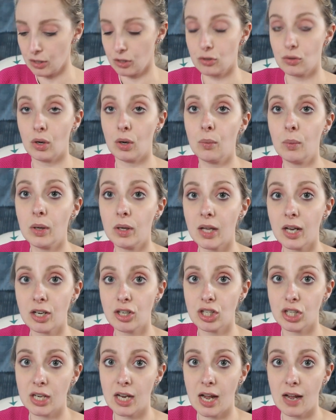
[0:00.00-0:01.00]
So I will
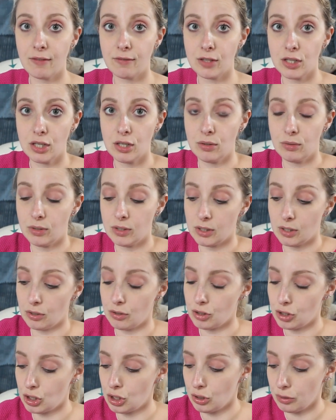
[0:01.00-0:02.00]
actually have to use
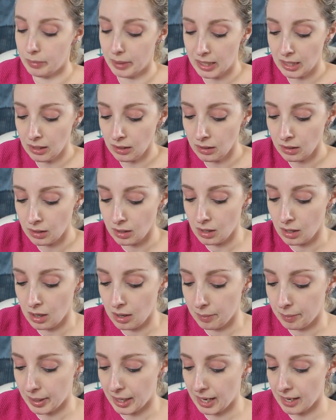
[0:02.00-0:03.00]
that tubing,
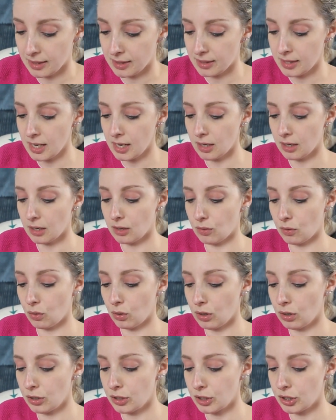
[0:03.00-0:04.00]
but I think in
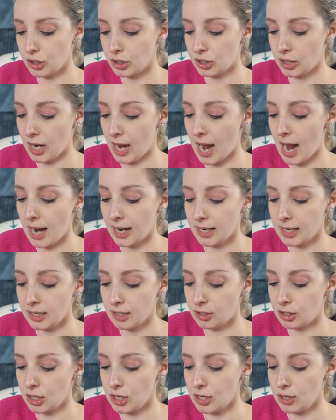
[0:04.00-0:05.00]
order to just hack
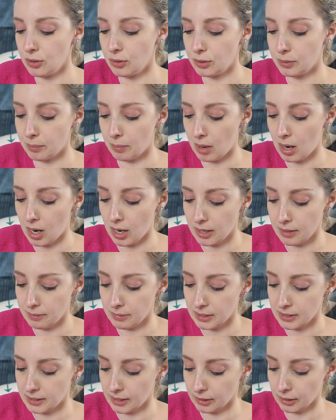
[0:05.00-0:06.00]
it to use my
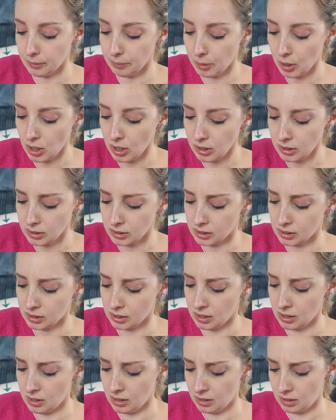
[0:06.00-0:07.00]
Medela parts,
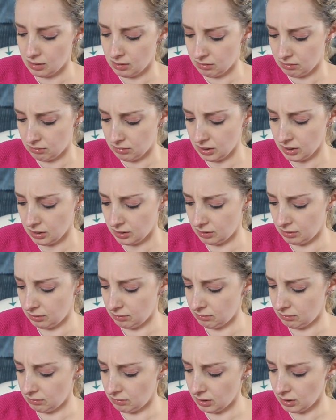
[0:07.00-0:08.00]
what
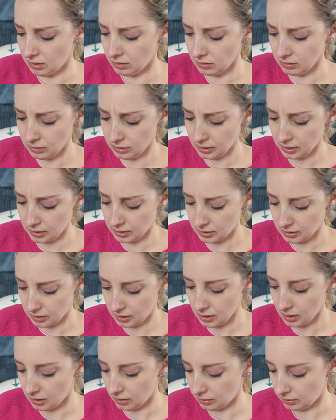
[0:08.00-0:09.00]
in the world is
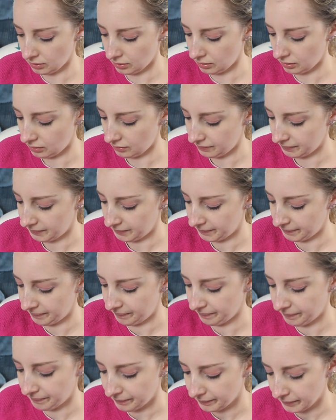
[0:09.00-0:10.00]
this?
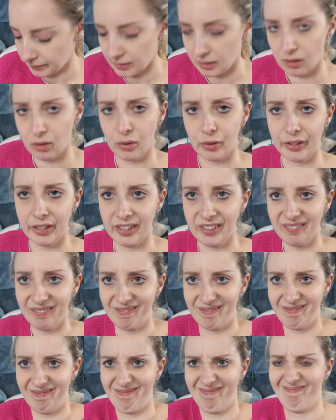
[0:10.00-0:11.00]
Hold on.
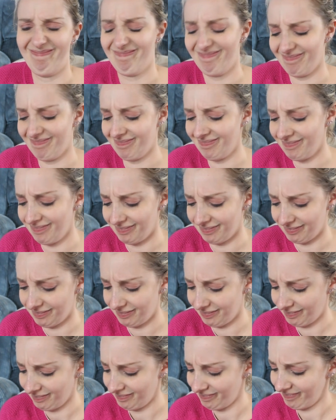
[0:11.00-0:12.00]
Mm.
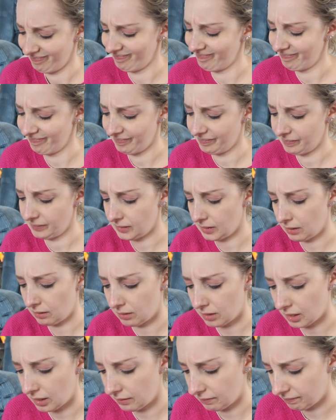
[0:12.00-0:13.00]

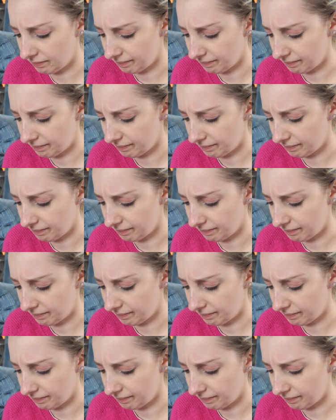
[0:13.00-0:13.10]
Okay.